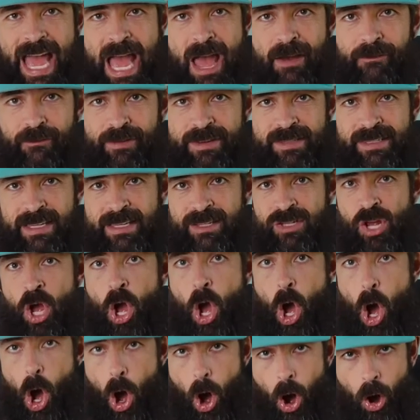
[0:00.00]
to Ephesus
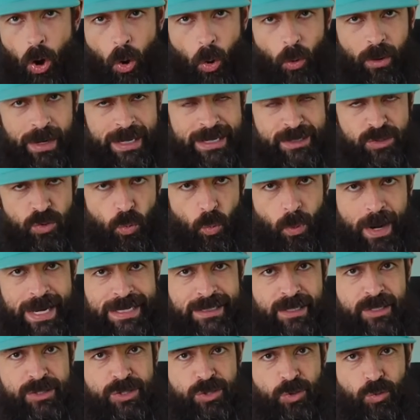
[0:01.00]
on his way
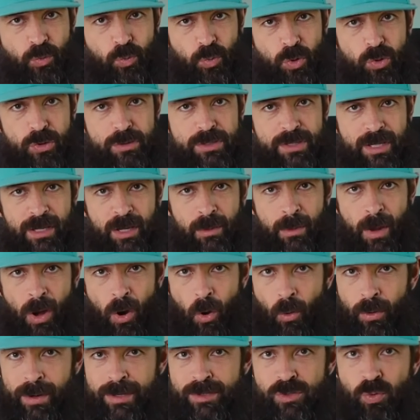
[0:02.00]
to Jerusalem,
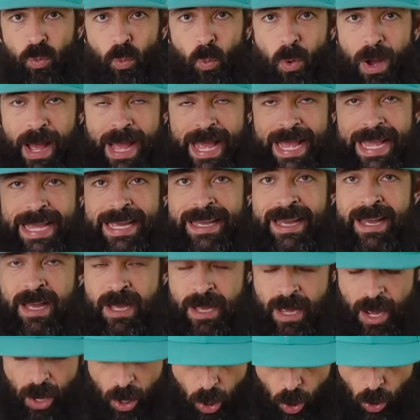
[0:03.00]
on his way
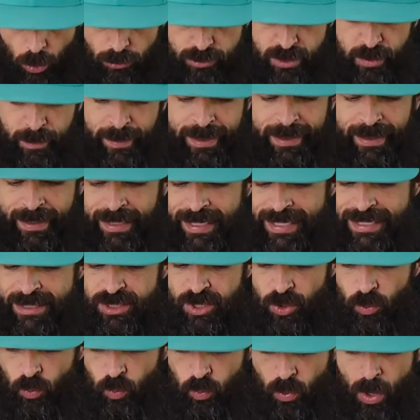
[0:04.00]
ultimately
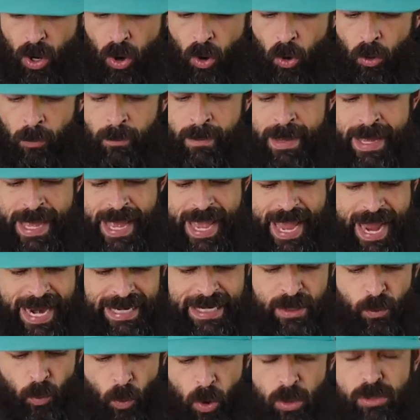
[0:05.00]
to Rome.
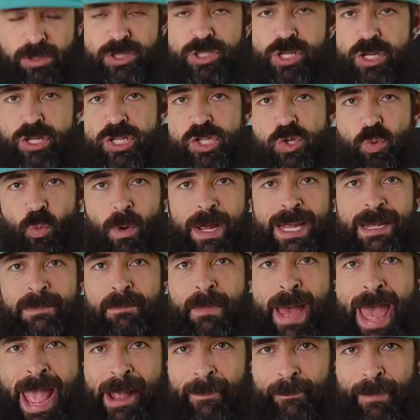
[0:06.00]
And he wants to swing
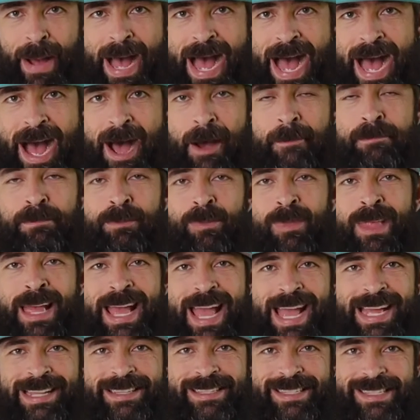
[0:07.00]
back by
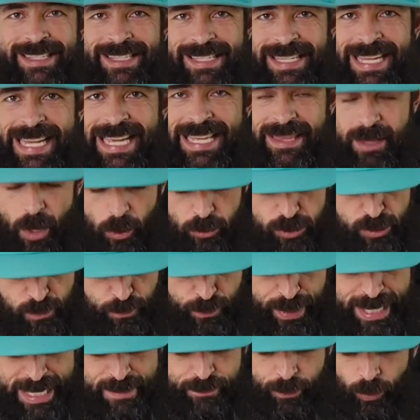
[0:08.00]
and see those
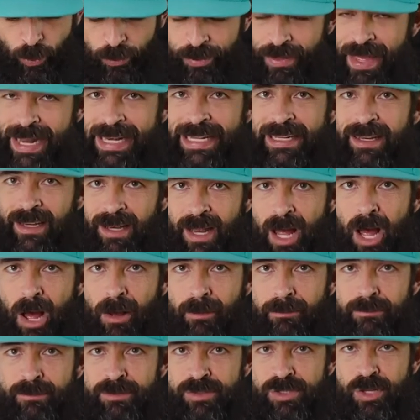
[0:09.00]
people that he
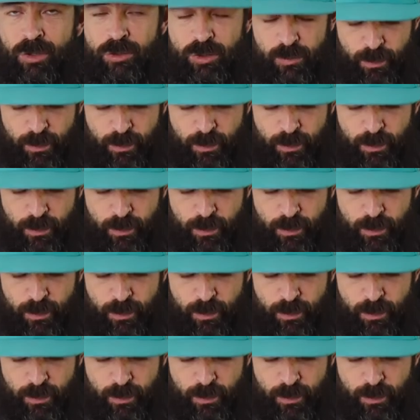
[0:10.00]
loves,